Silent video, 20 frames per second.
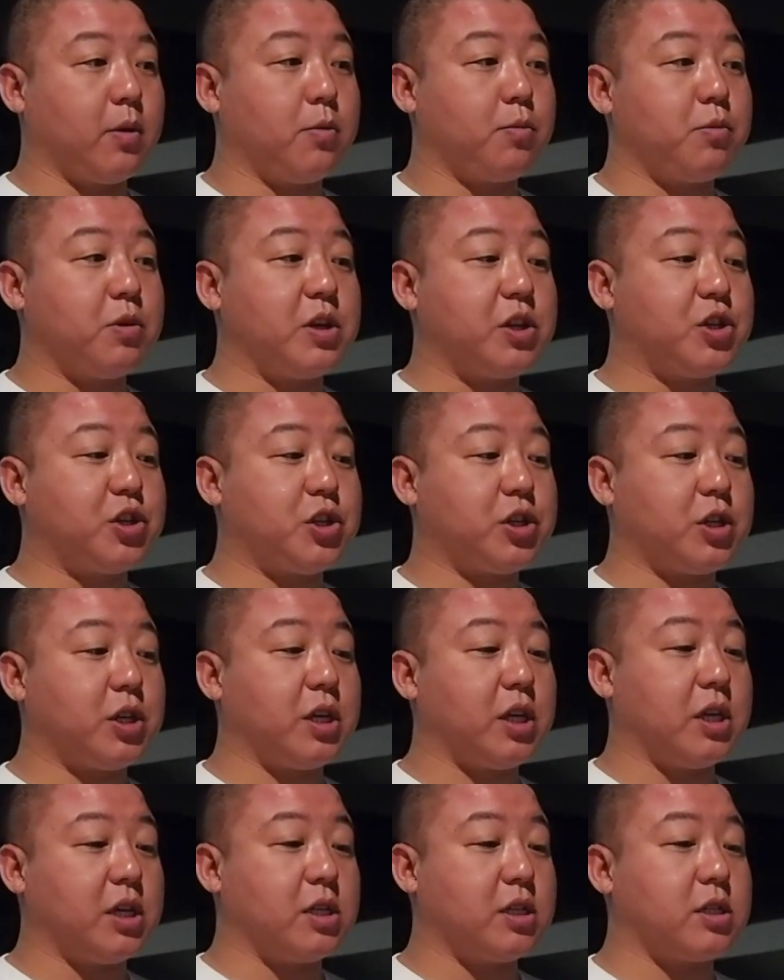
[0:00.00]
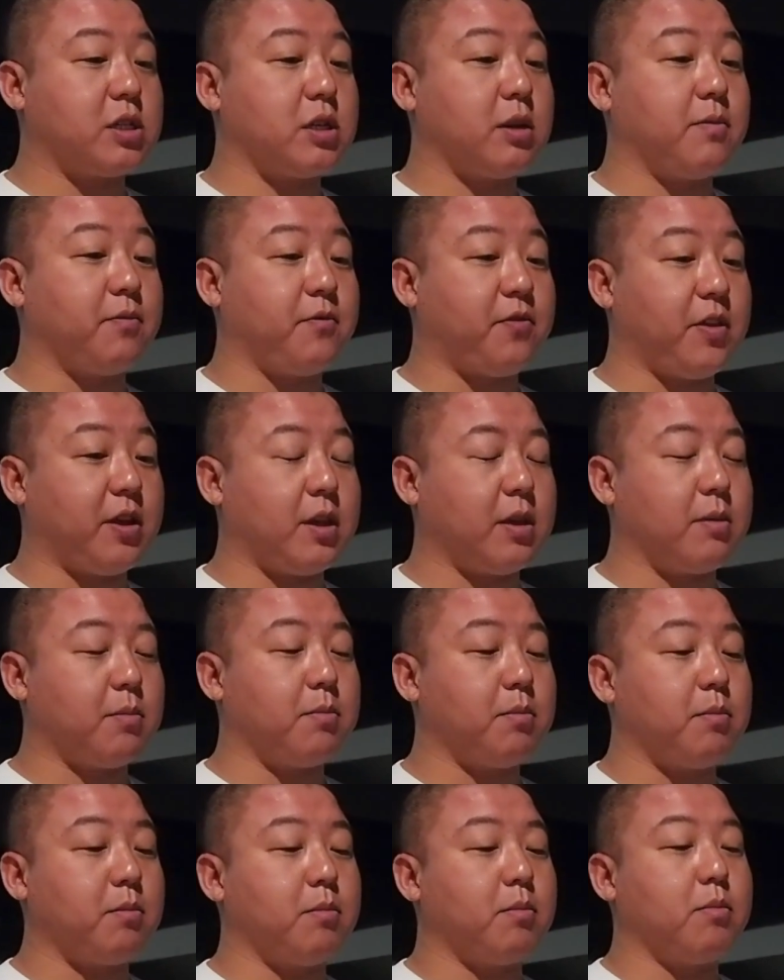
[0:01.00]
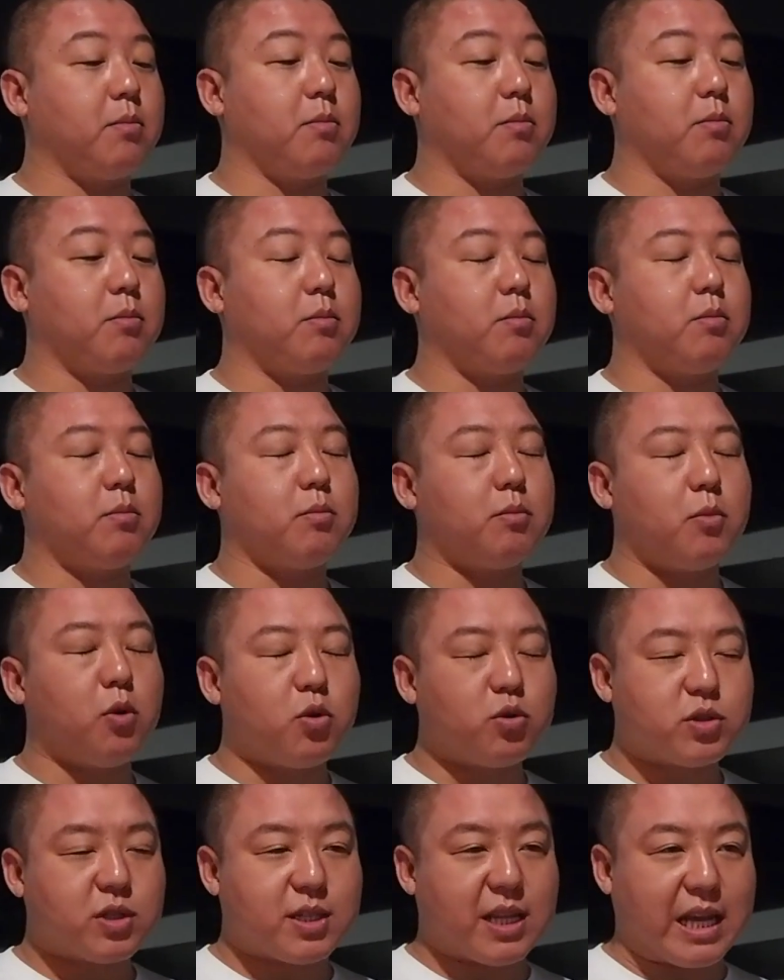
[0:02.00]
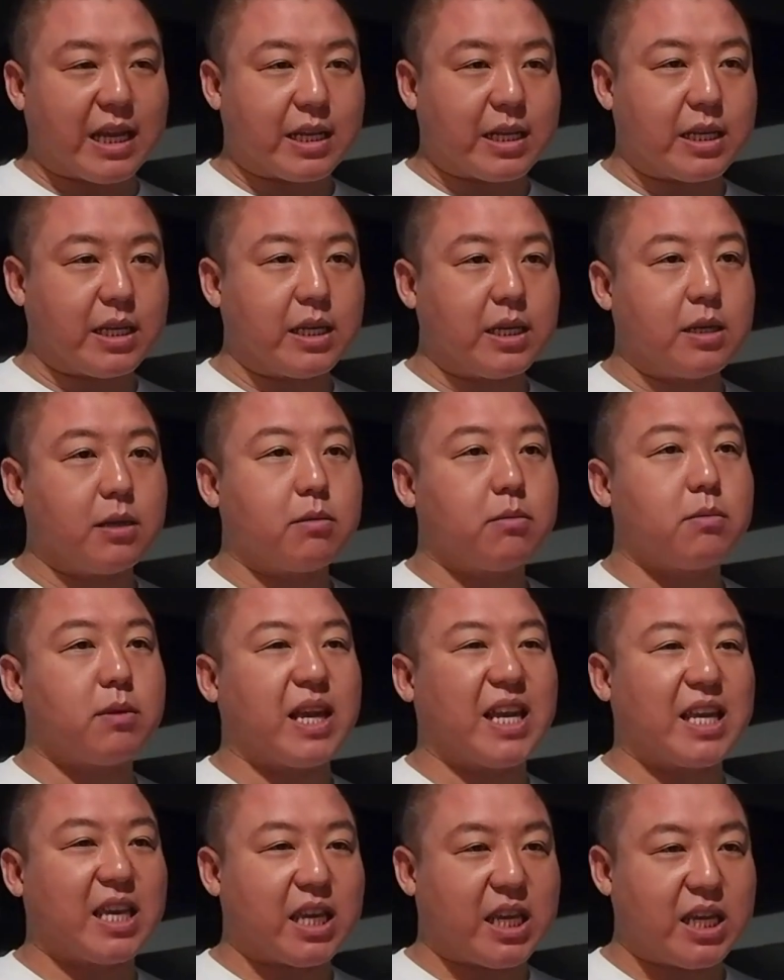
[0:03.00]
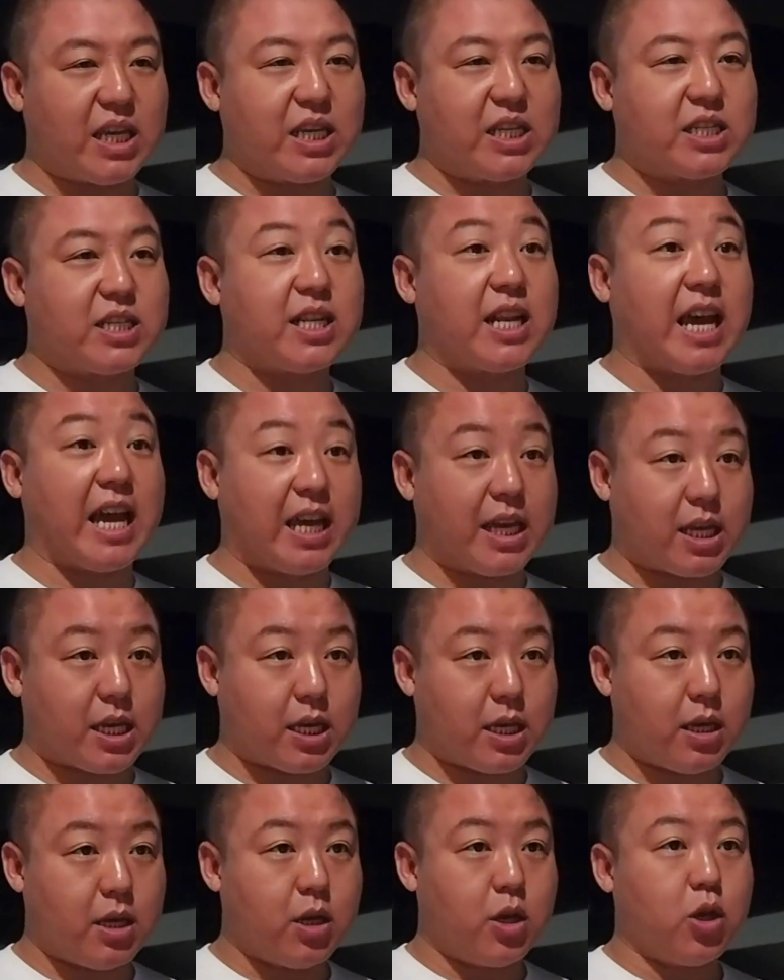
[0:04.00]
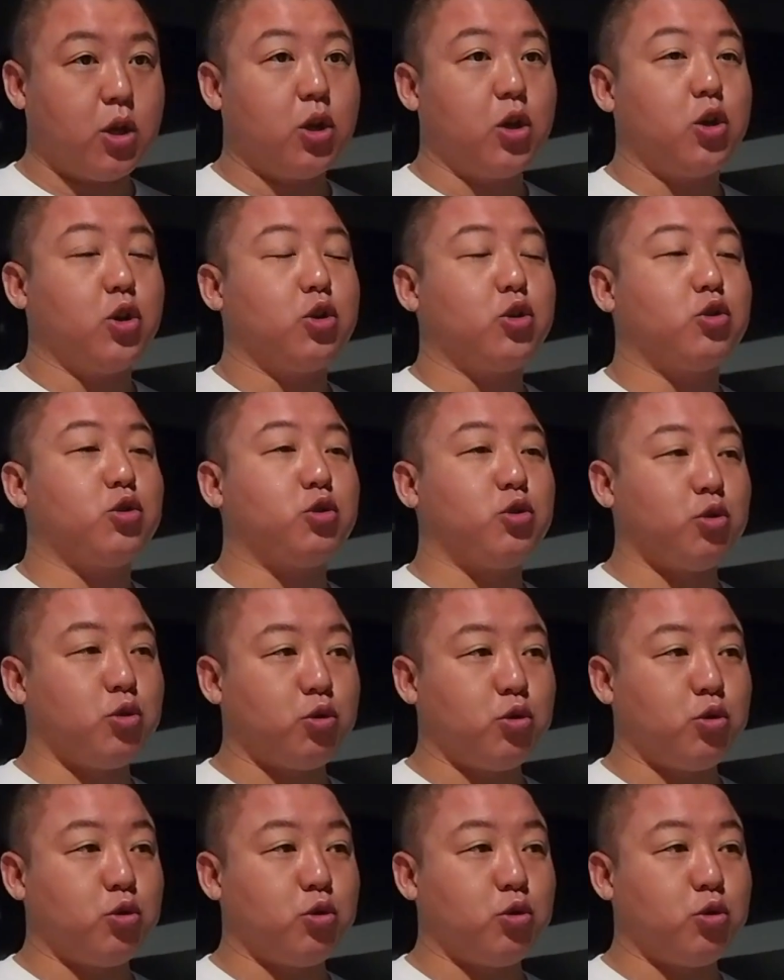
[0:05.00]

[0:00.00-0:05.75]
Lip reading: which is something most likely the kids like to